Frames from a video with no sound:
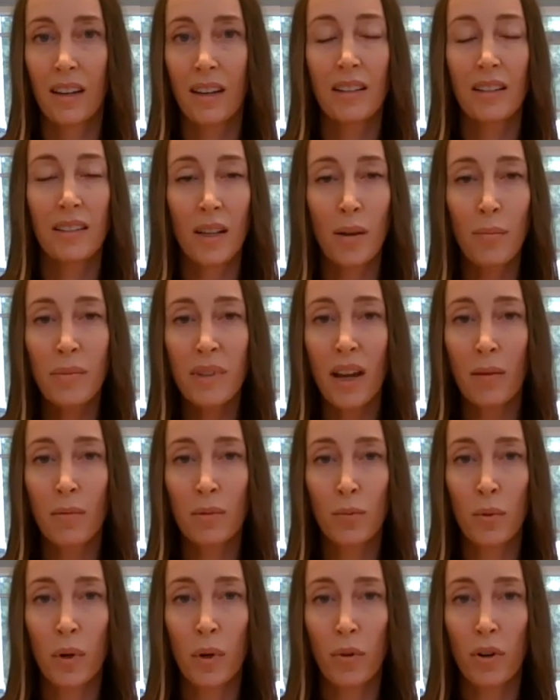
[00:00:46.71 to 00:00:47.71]
Sometimes
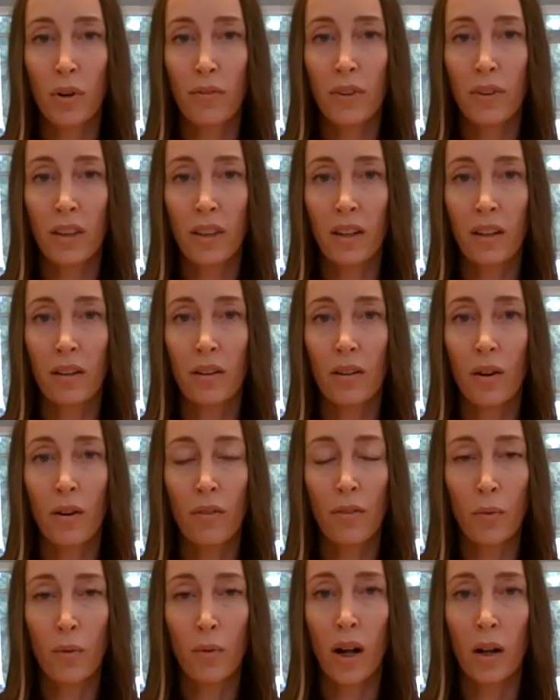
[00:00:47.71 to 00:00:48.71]
when we're feeling
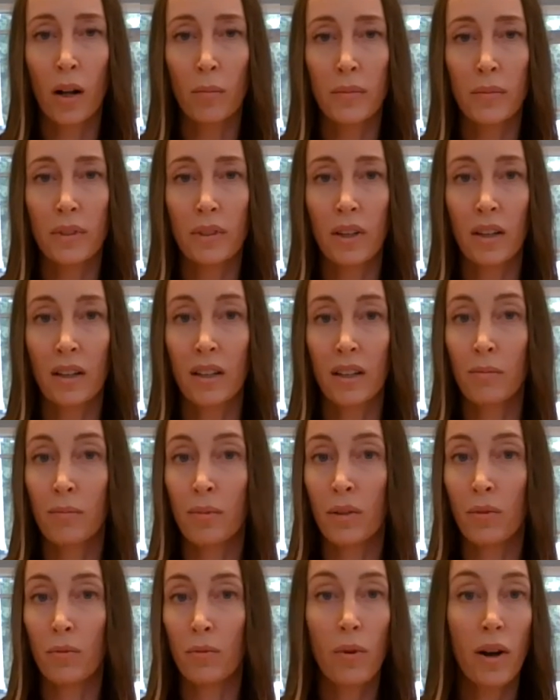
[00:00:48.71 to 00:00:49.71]
overwhelmed, it can
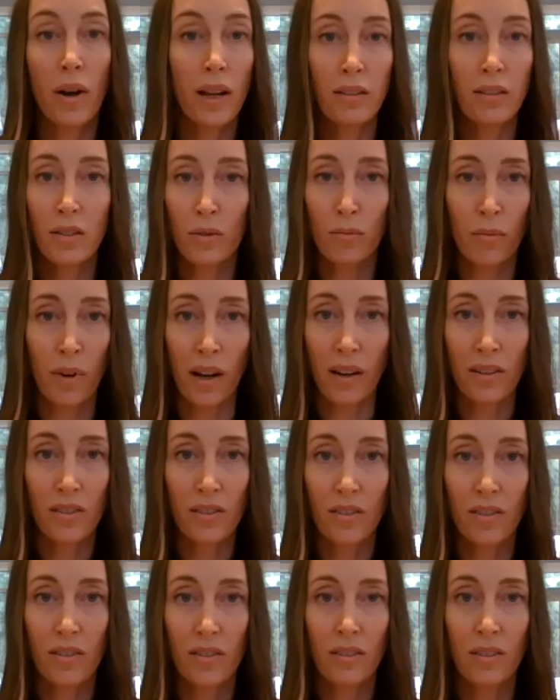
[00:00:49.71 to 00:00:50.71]
be way too
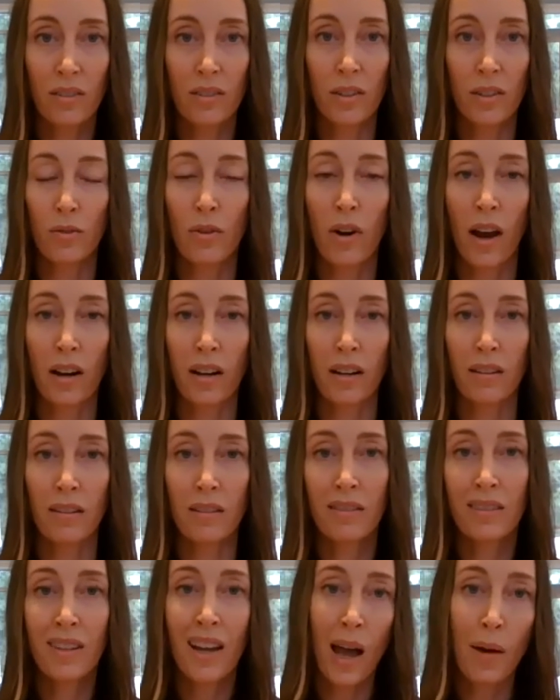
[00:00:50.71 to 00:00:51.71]
much to try to
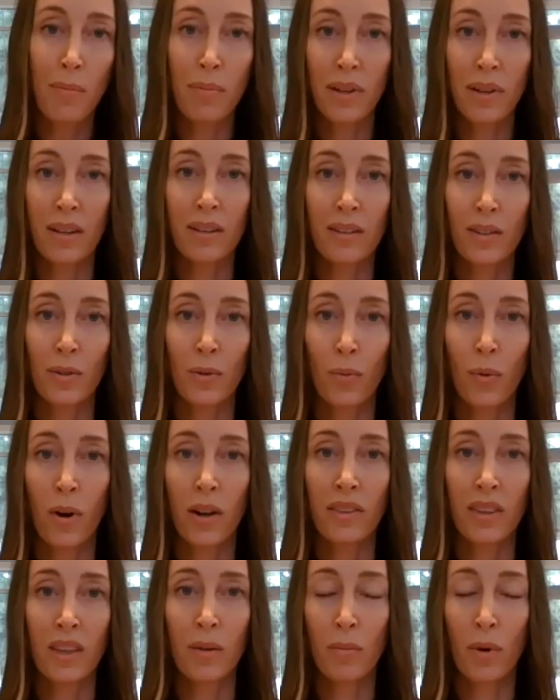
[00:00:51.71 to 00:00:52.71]
tap into what
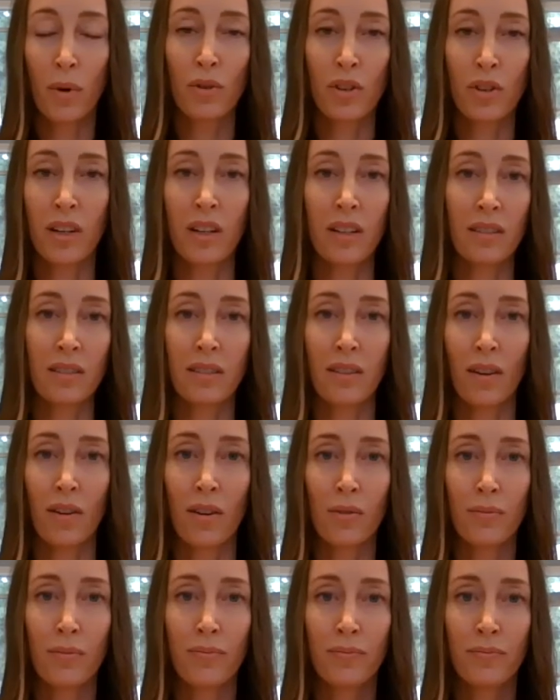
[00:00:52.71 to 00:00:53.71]
the emotion is, though.